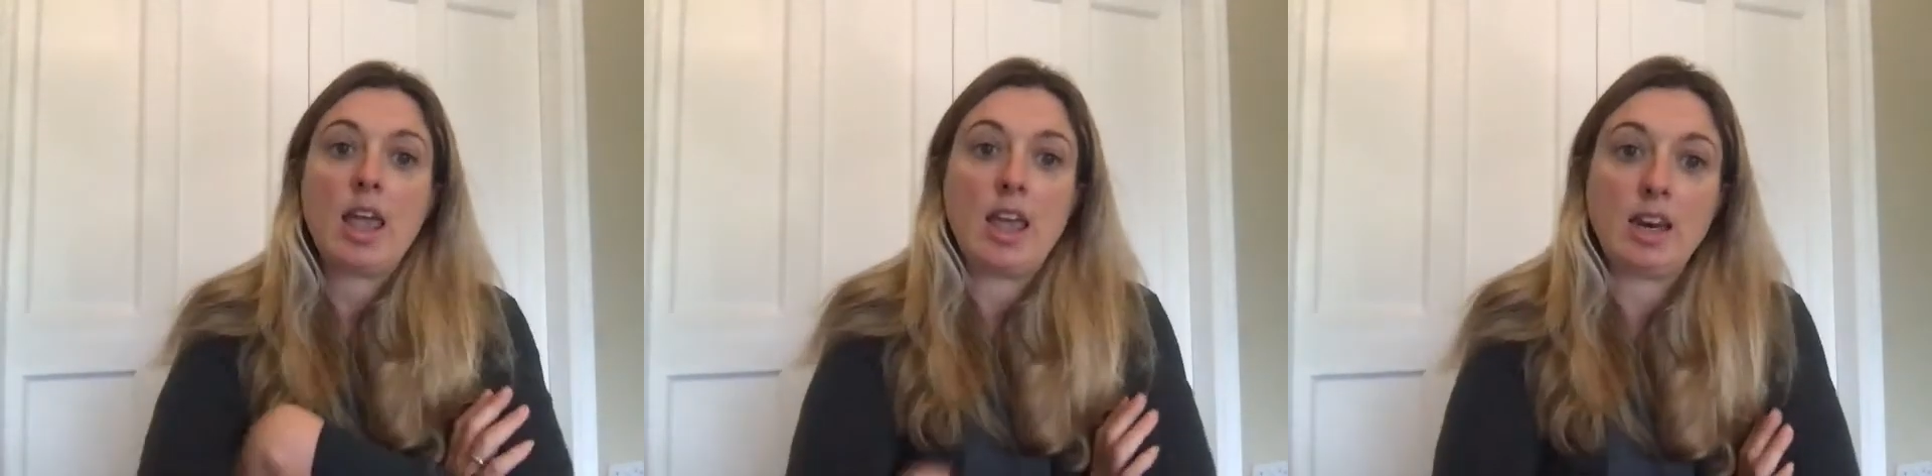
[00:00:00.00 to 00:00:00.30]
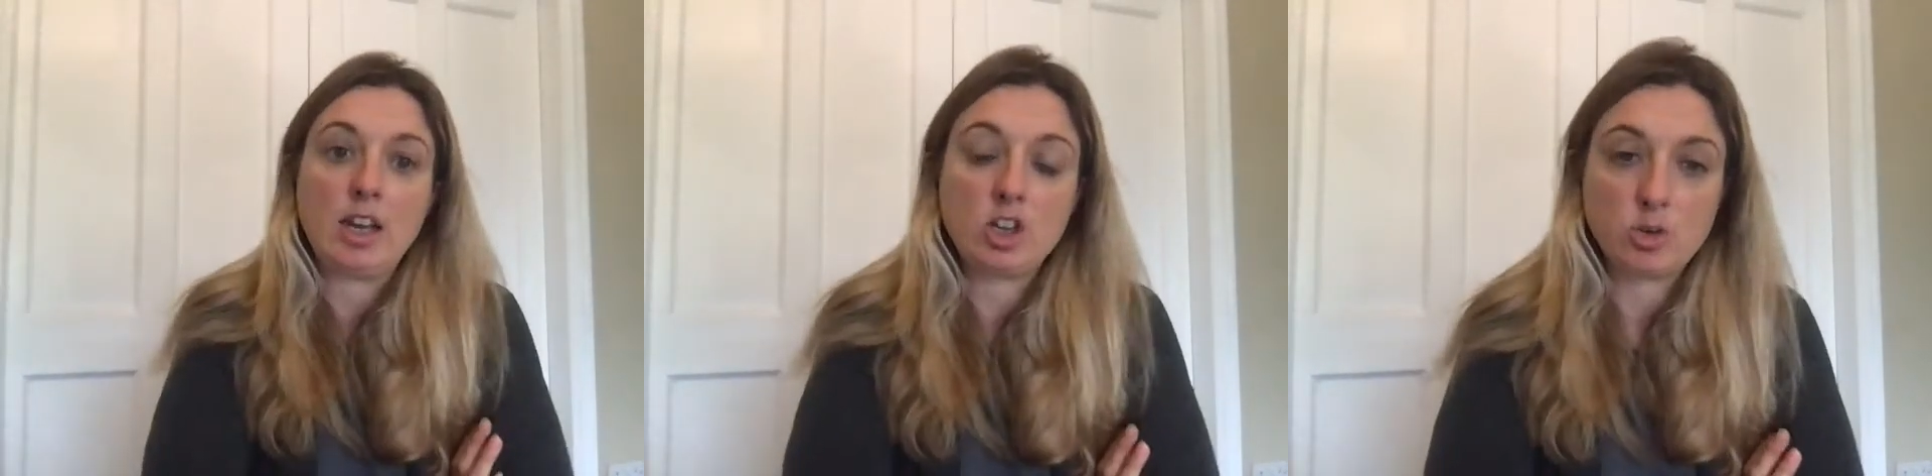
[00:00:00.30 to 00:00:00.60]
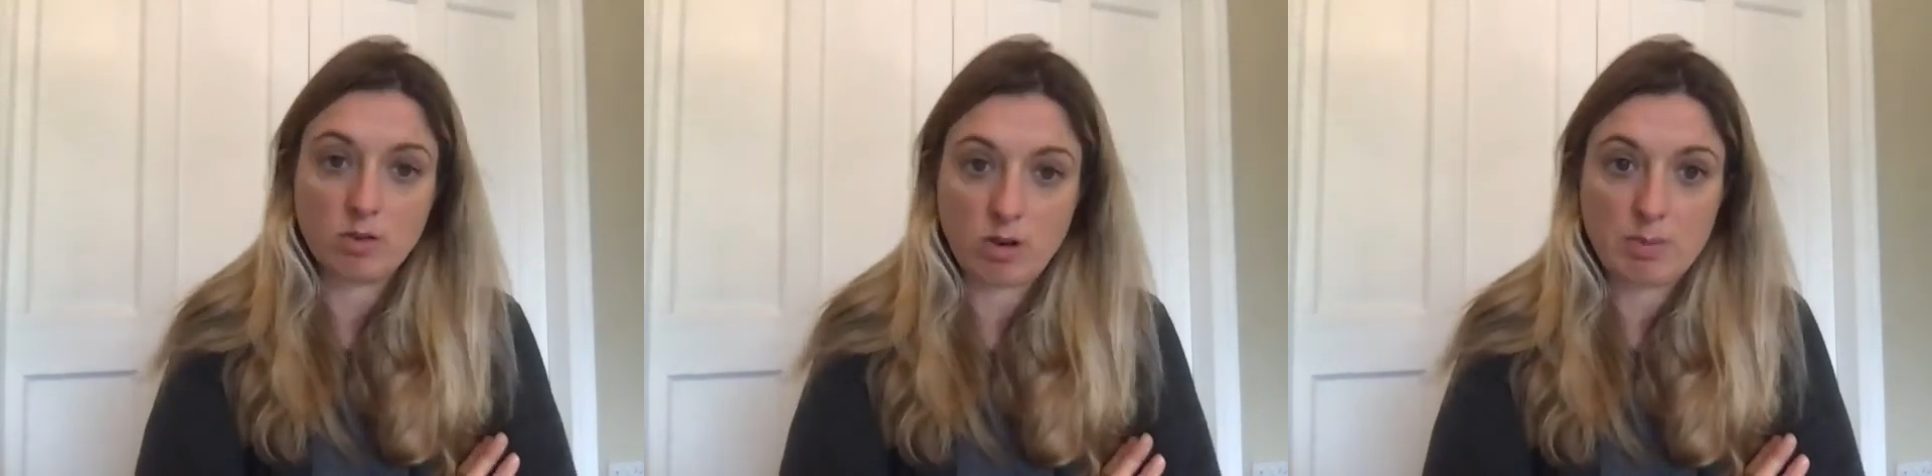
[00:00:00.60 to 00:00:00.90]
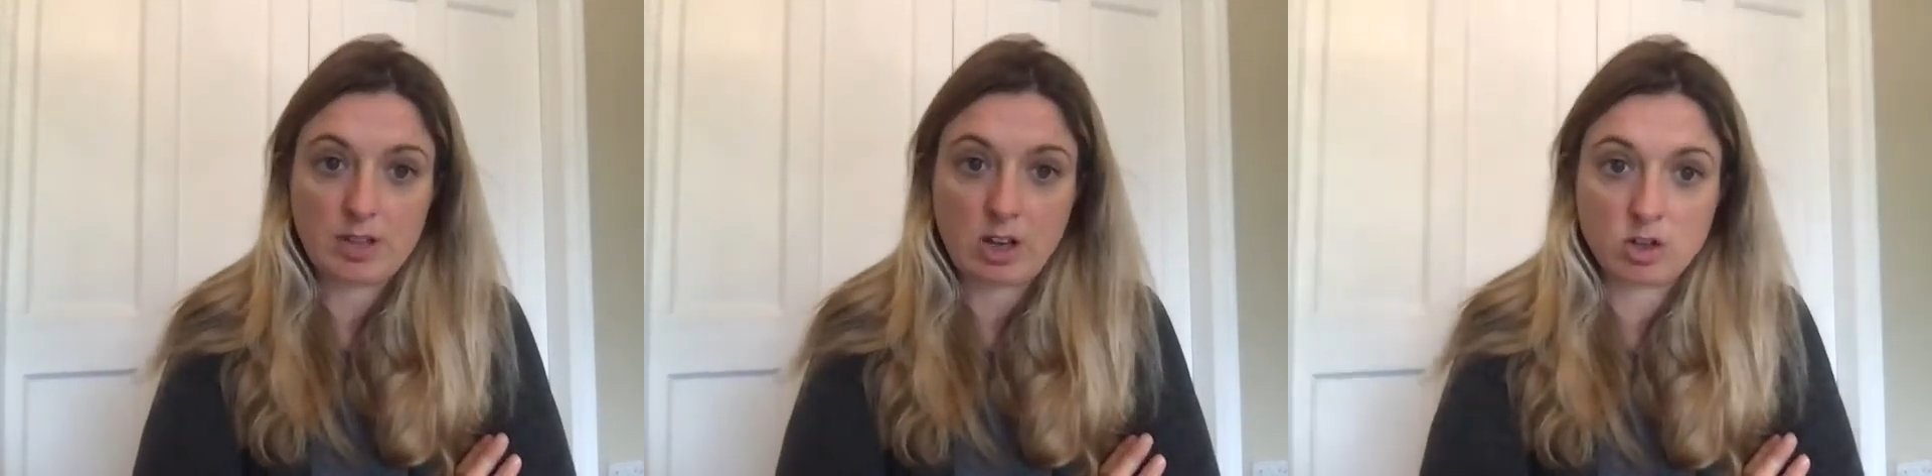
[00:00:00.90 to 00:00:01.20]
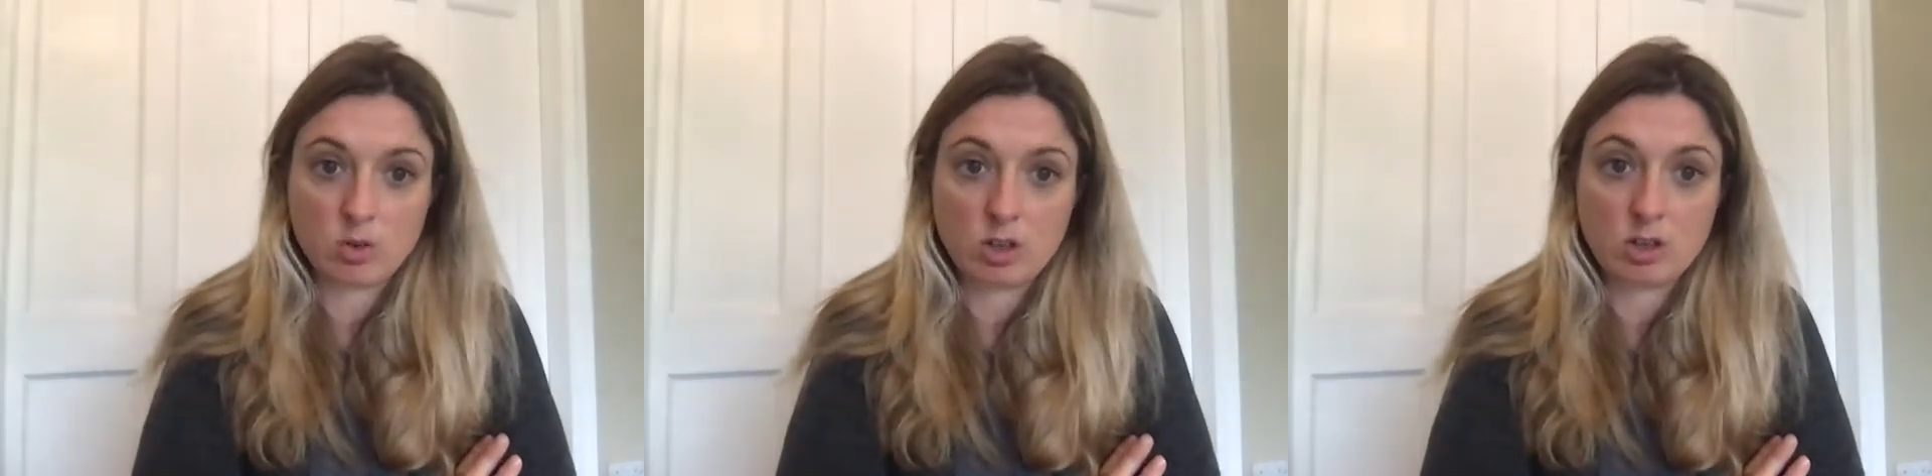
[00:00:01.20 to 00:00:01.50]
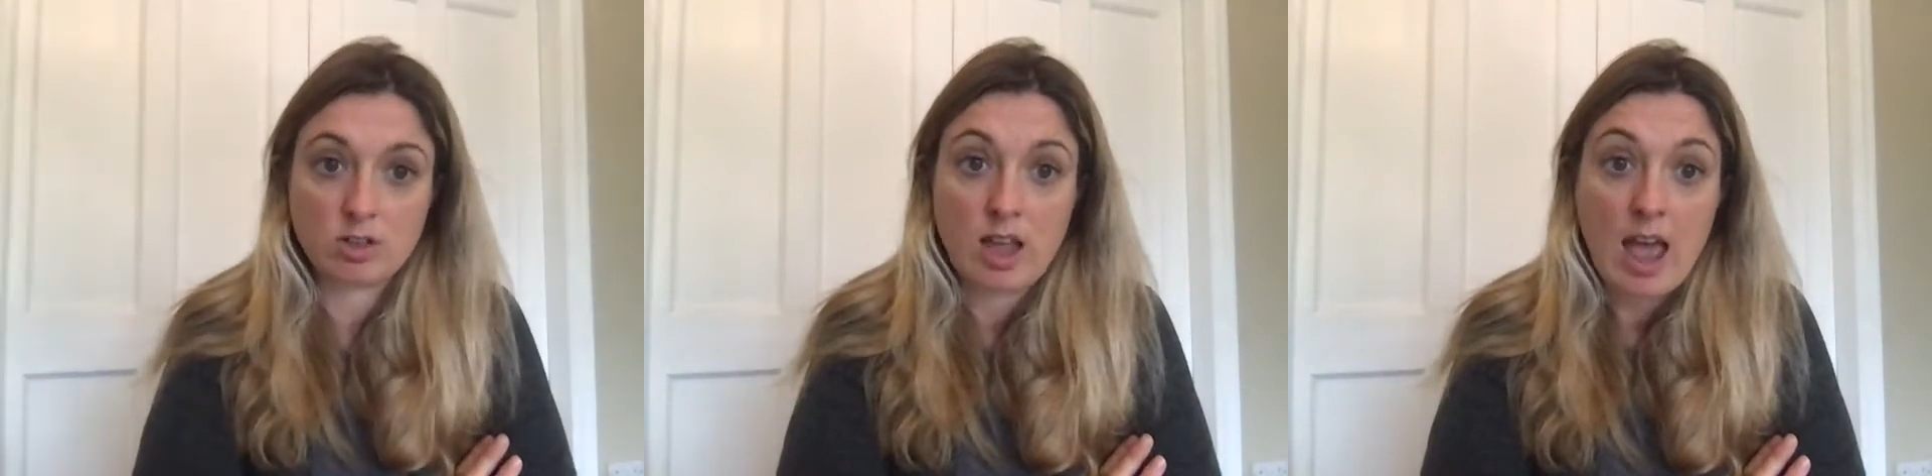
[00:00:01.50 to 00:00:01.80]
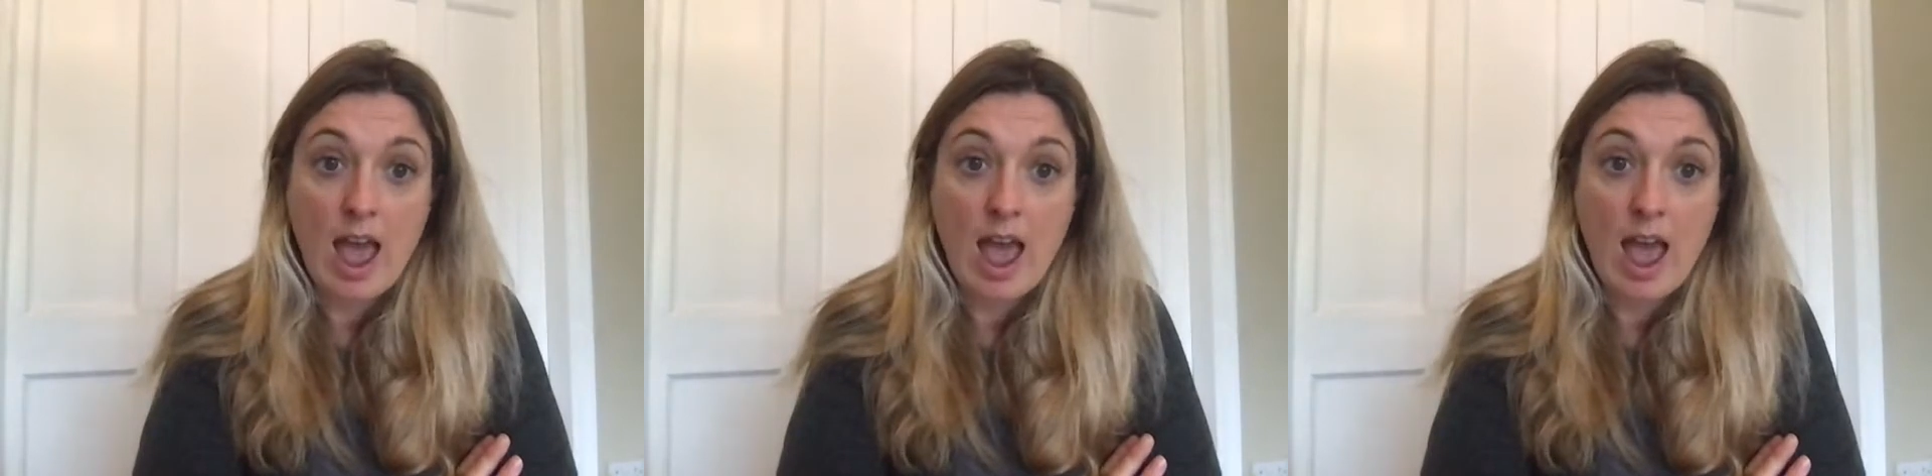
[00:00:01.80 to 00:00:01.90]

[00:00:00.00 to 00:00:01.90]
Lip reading: in issuing repossession orders,